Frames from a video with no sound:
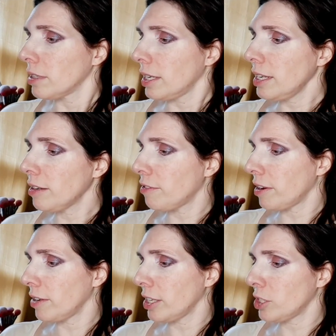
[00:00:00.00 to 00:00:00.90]
need a
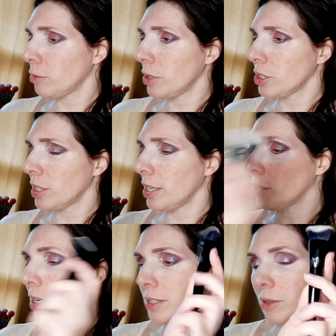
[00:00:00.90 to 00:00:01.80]
foundation brush that I
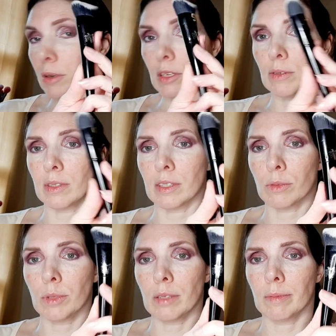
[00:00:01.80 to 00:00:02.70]
trust, so I'm going to use
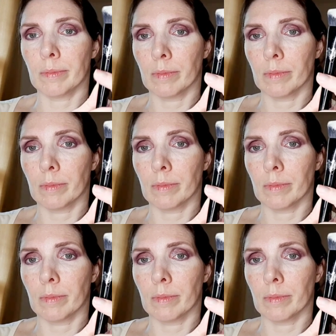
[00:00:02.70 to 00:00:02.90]
this one.